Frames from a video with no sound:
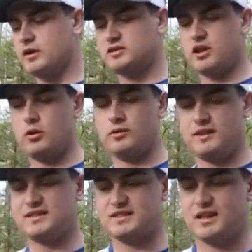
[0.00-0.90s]
So
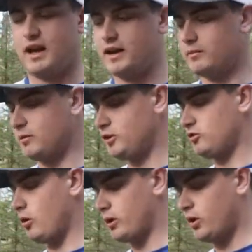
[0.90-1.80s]
this is the line I'm gonna be
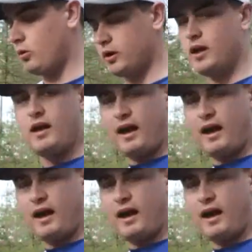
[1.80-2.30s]
throwing on.